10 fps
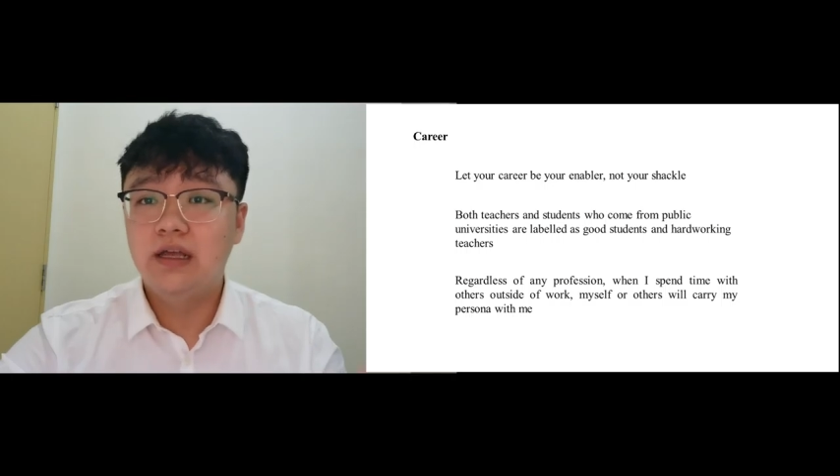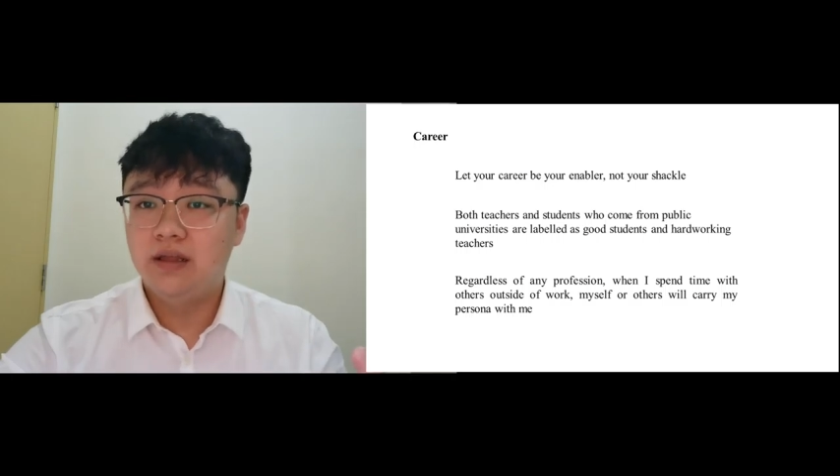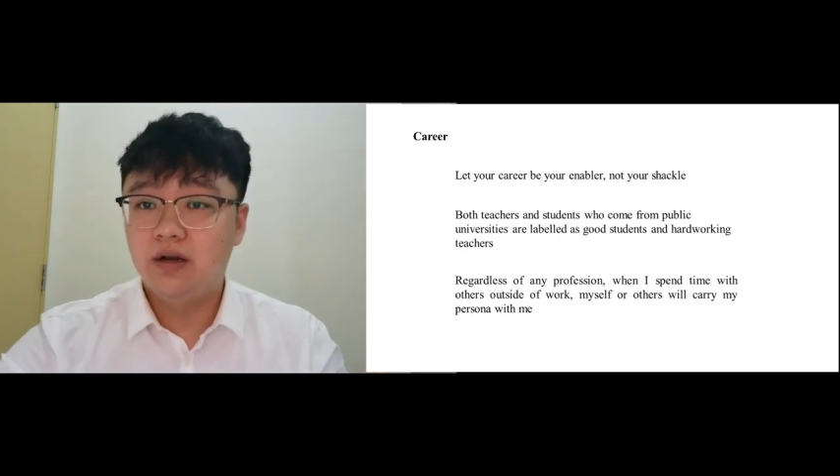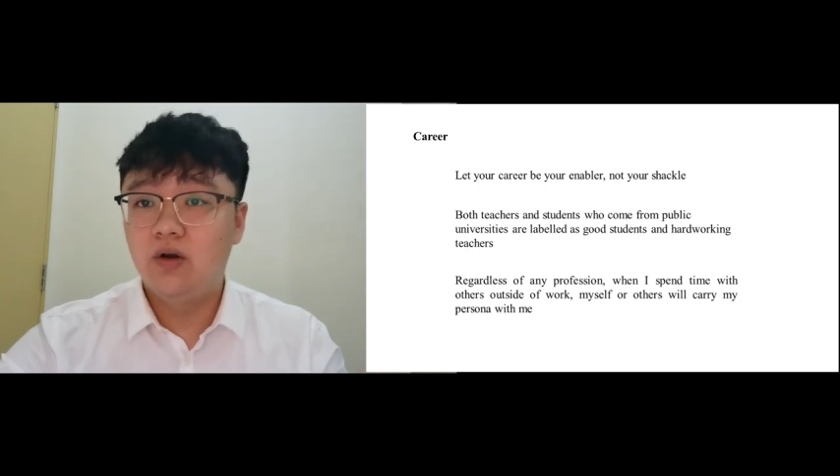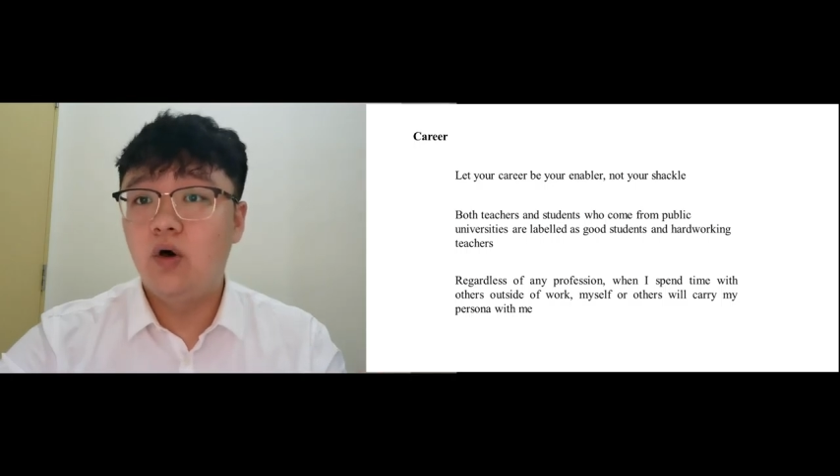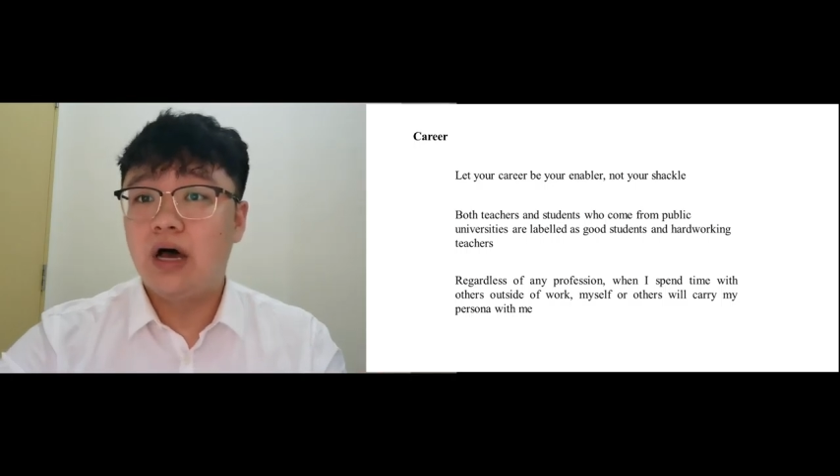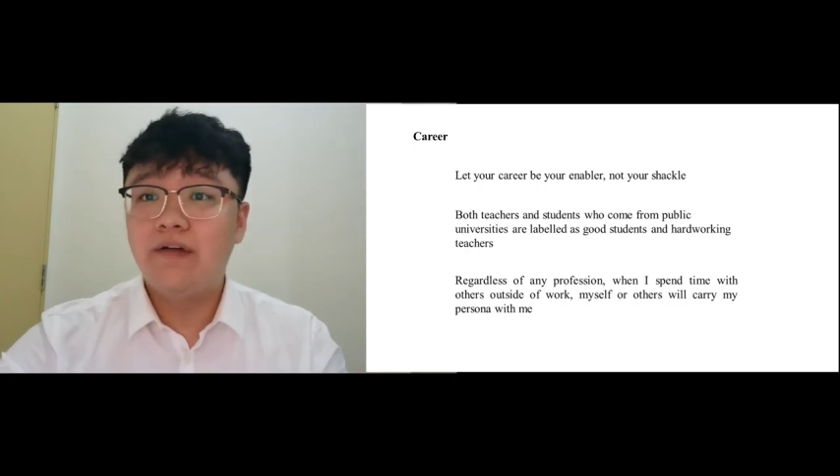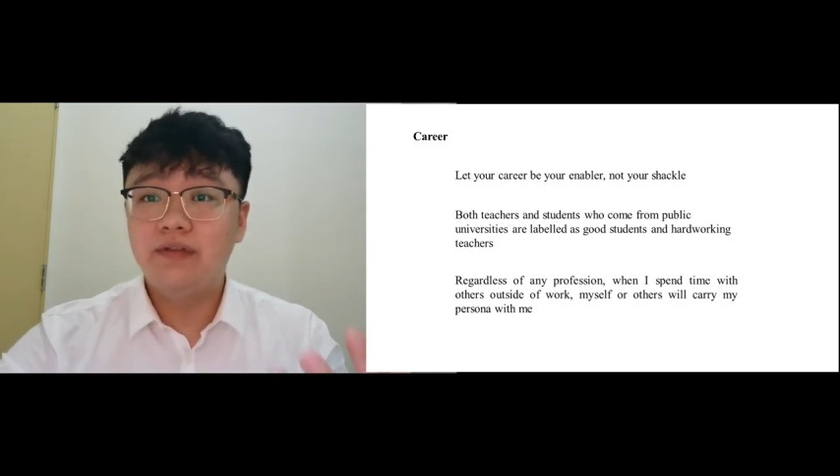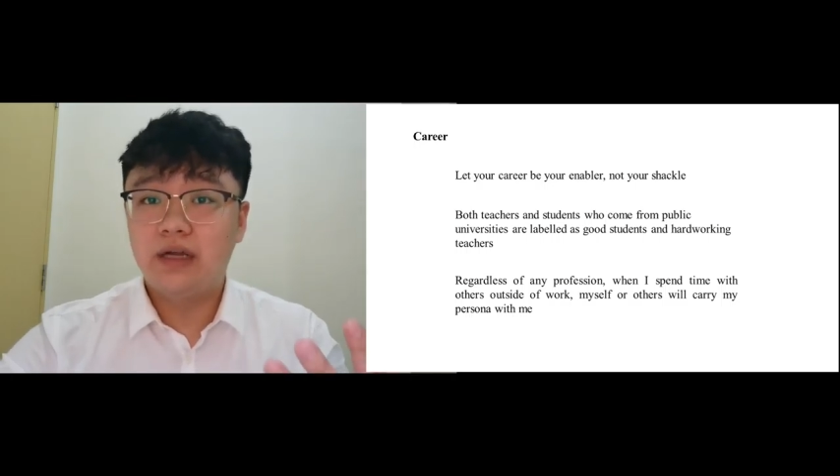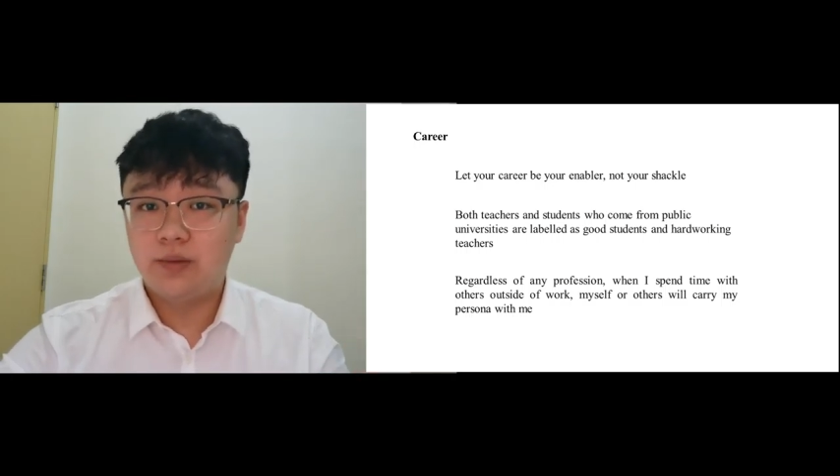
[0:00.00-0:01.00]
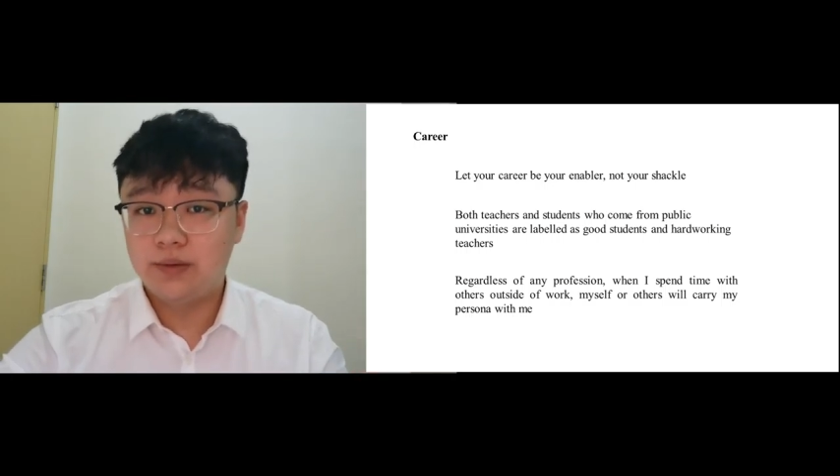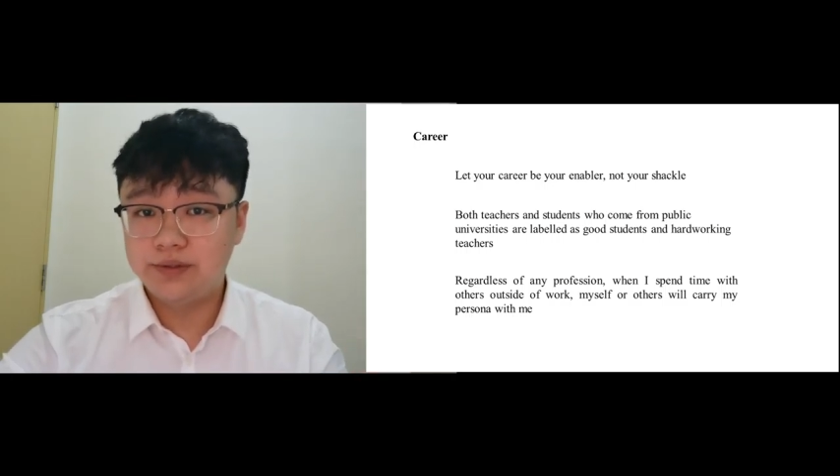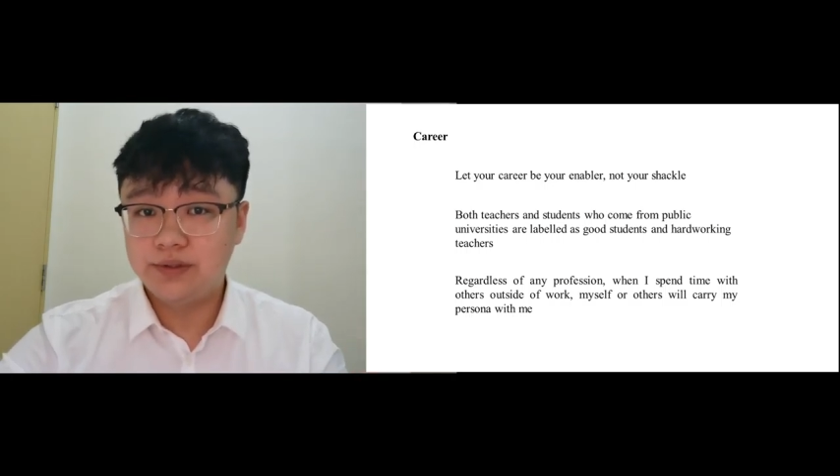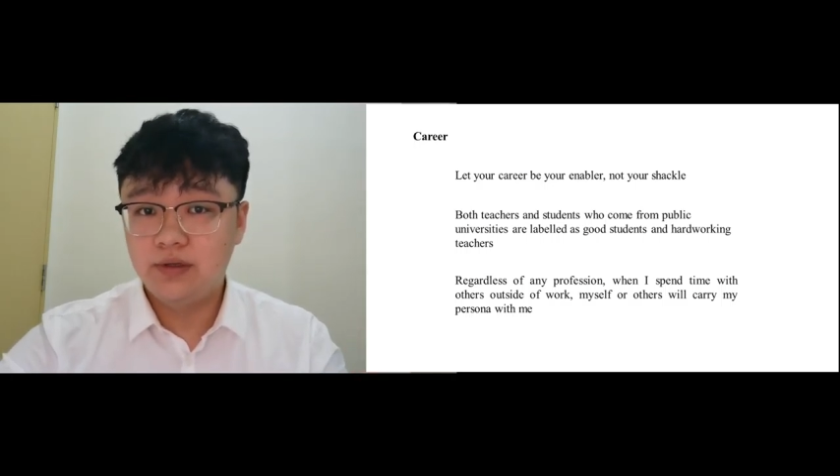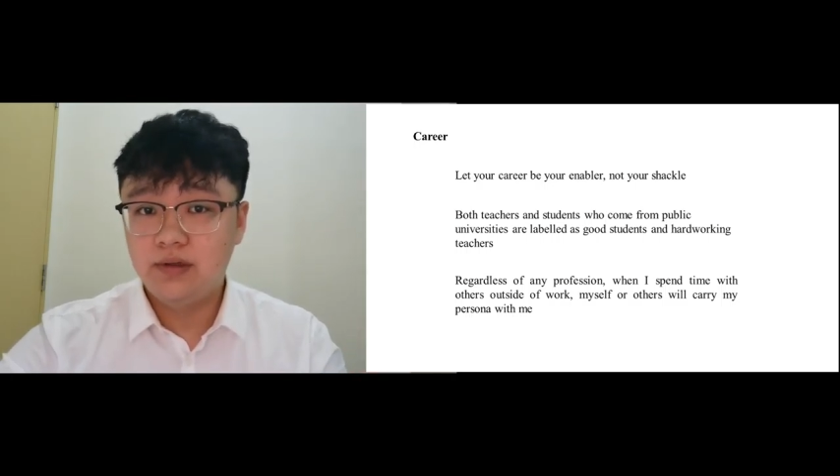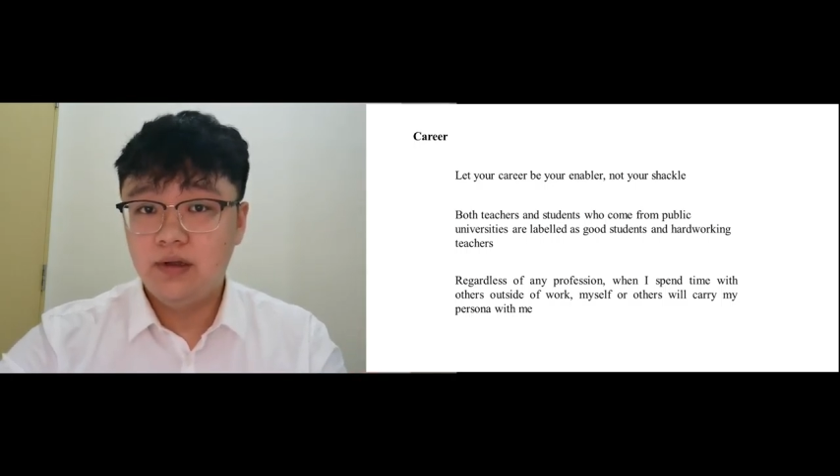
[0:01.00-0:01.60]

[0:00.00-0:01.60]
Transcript: the law after hours.